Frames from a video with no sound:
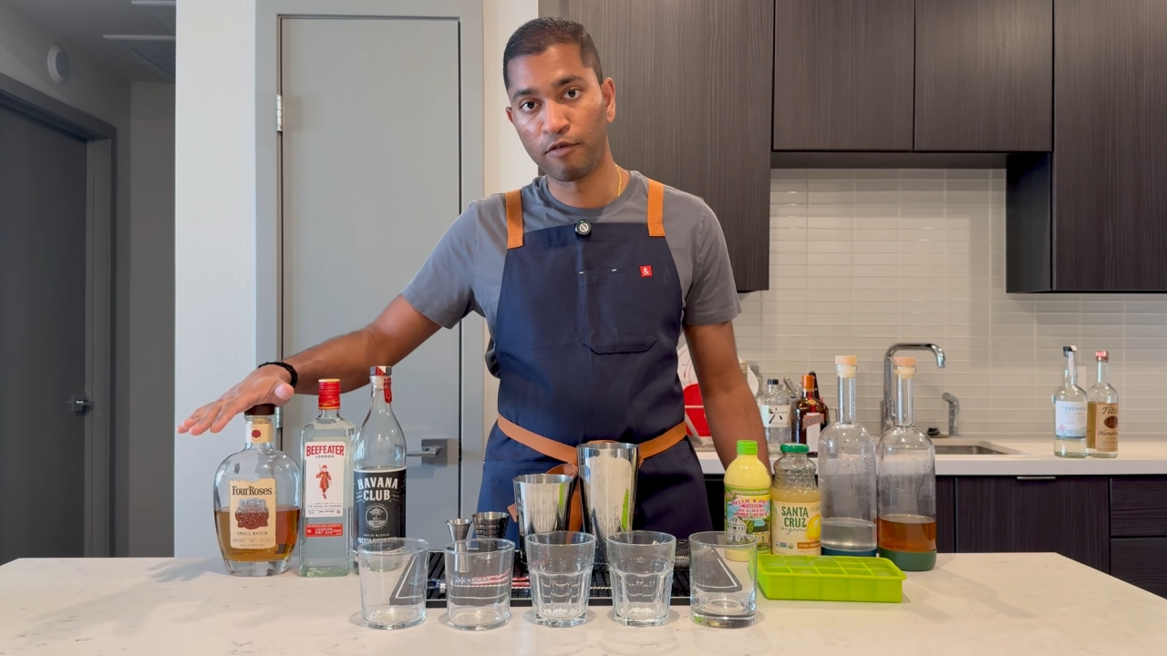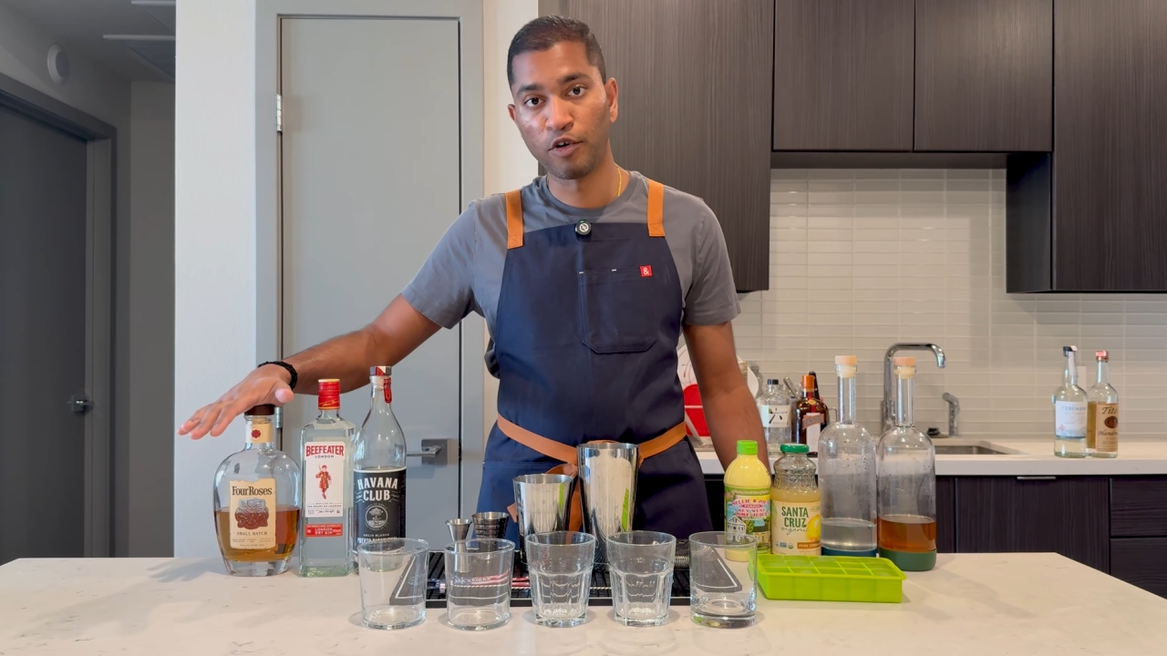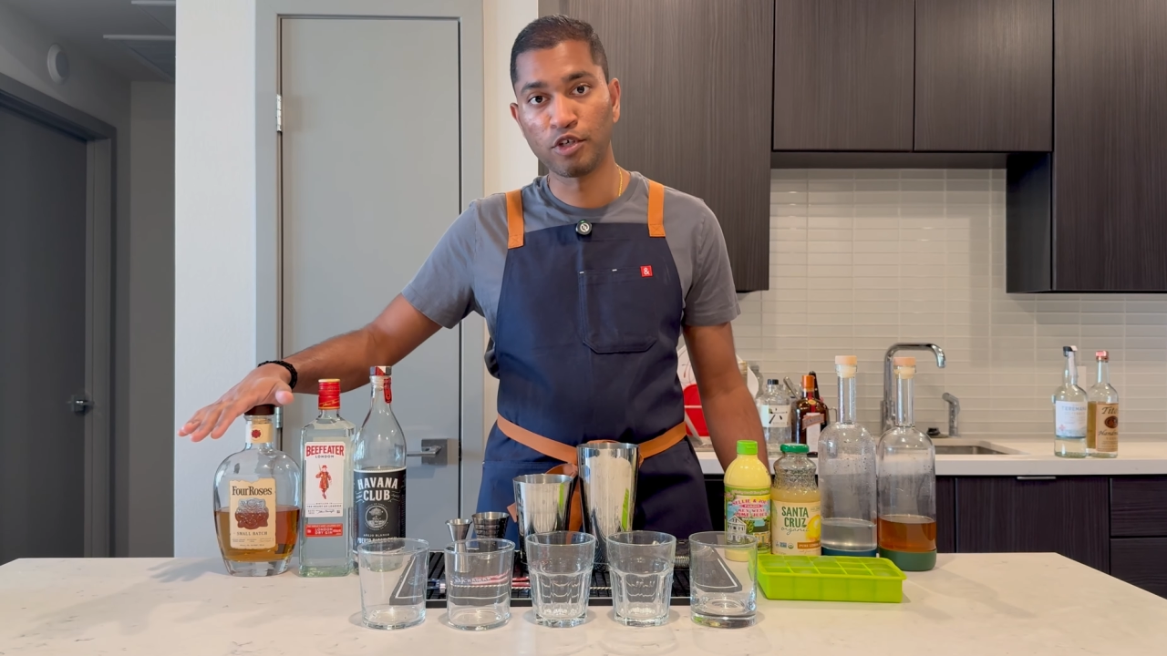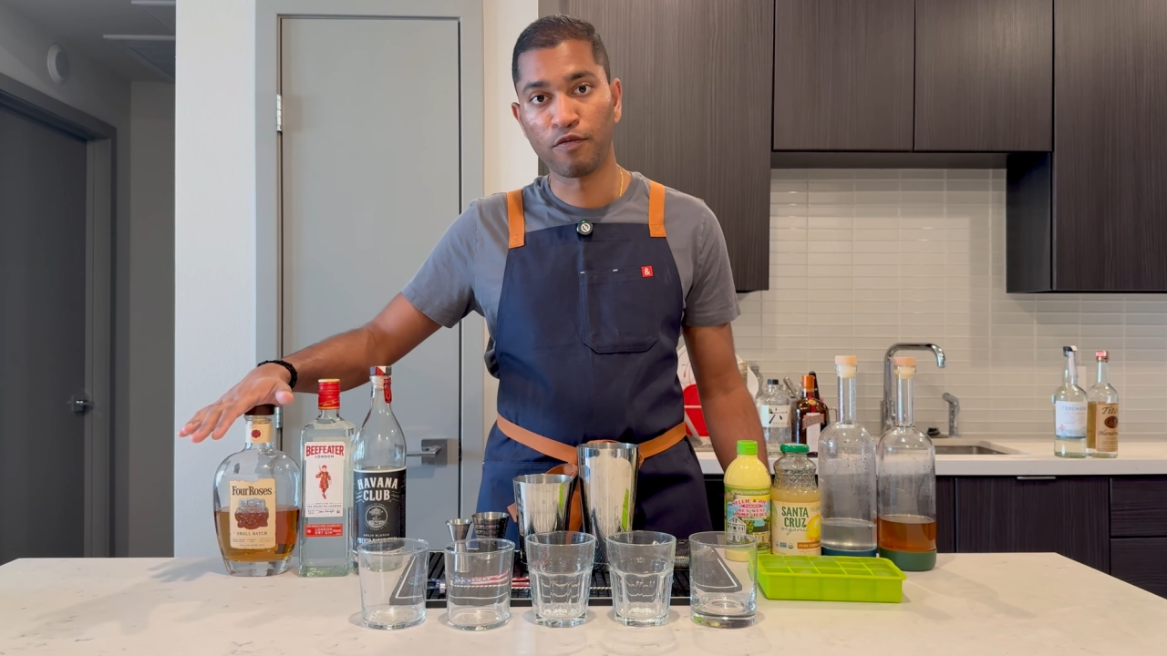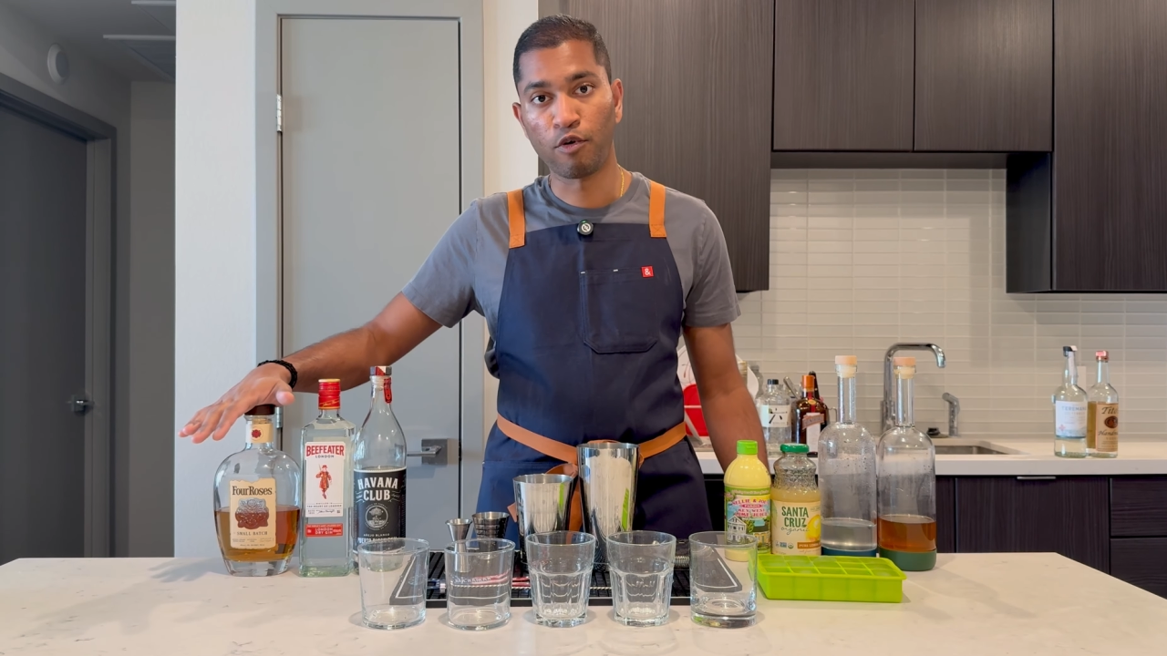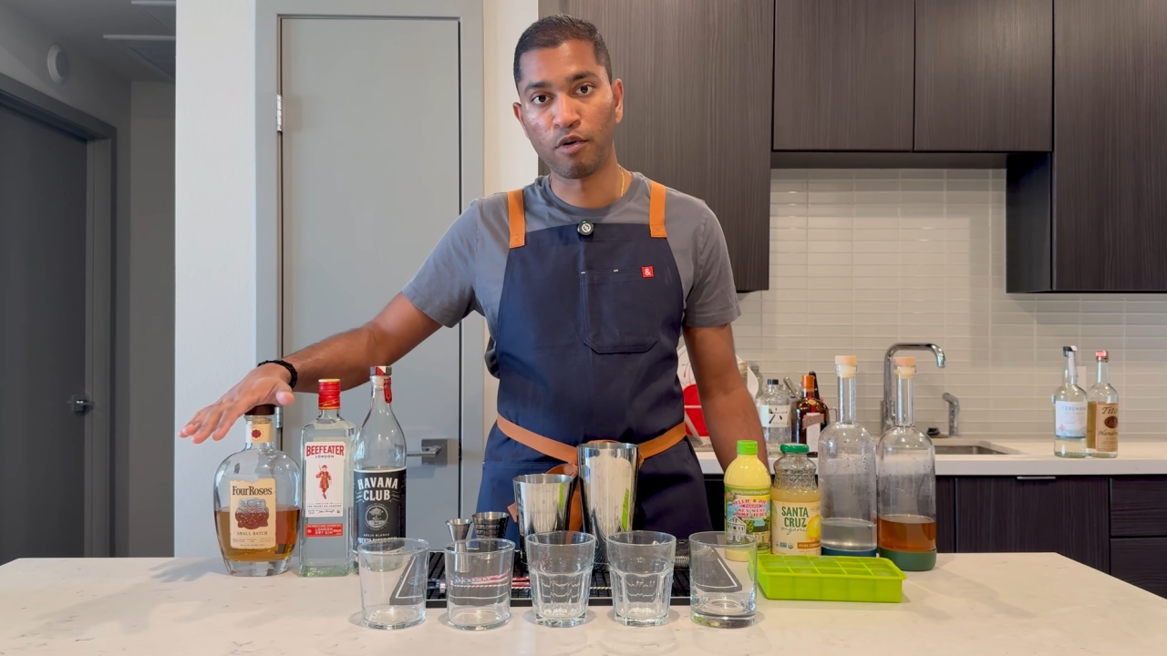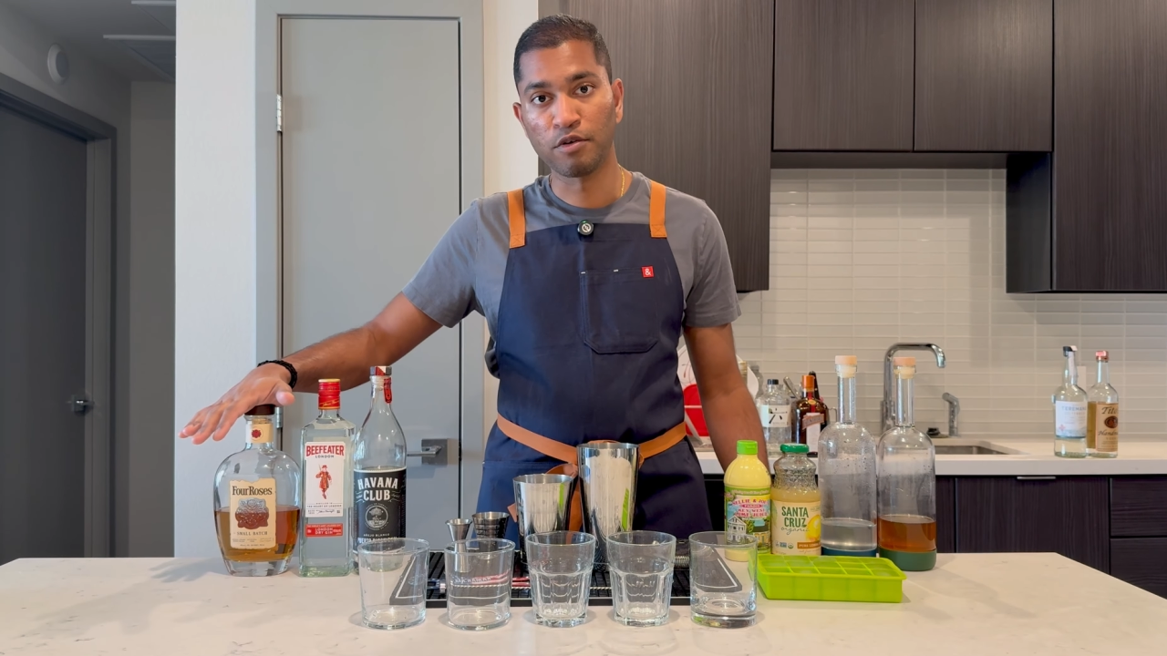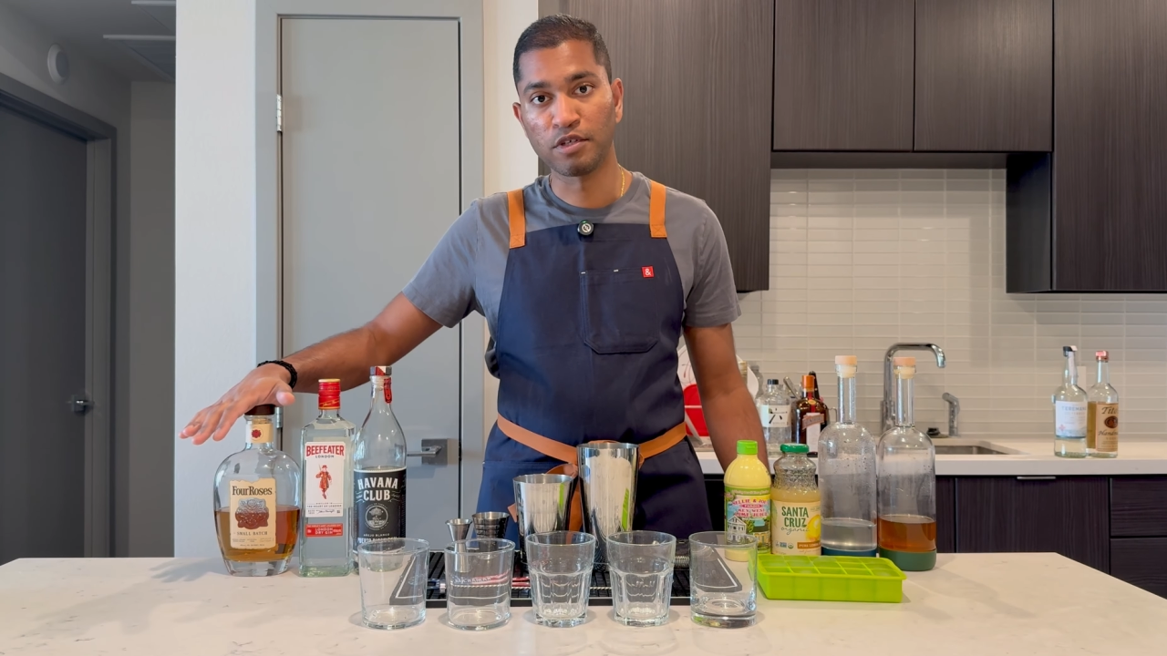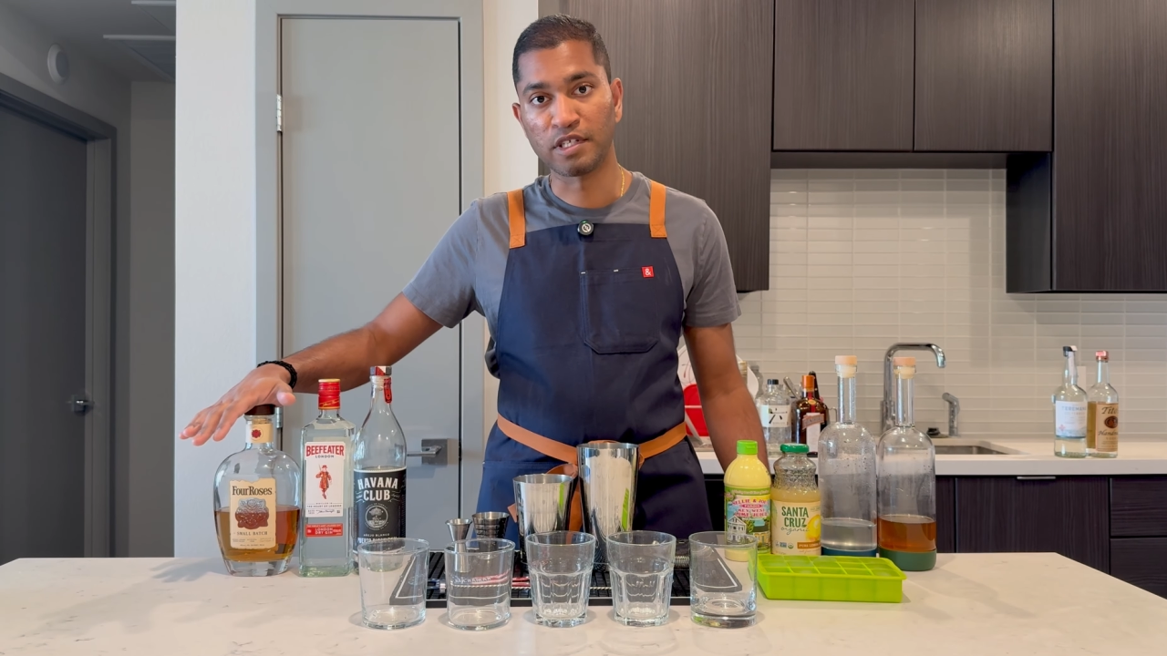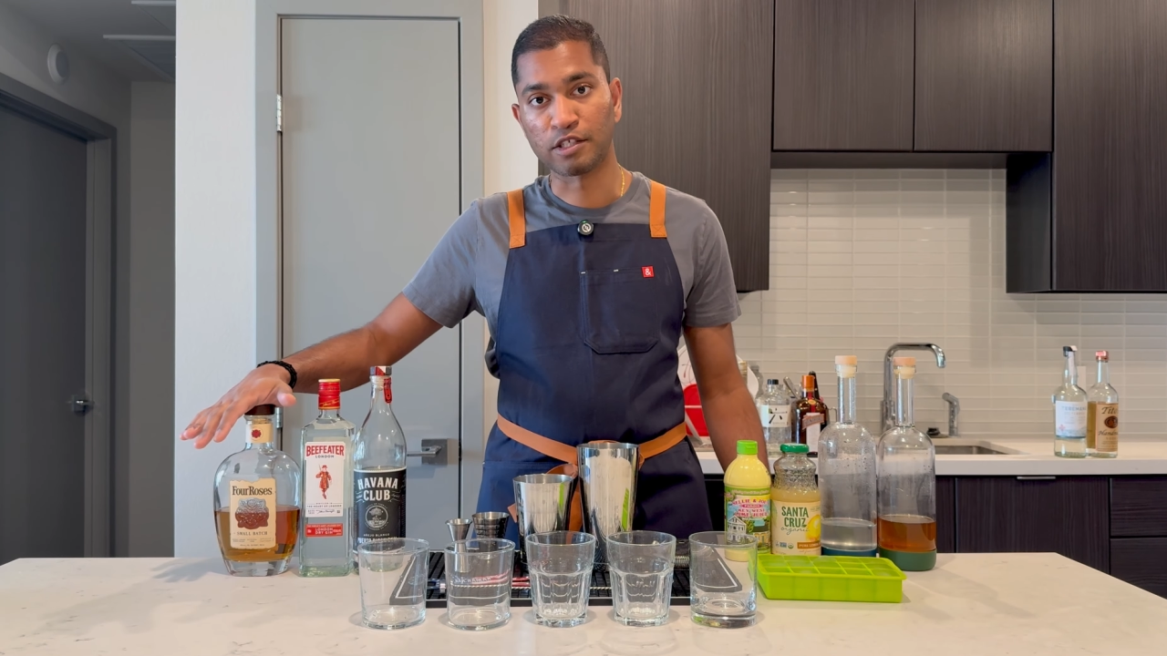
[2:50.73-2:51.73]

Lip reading: version of 4 Roses,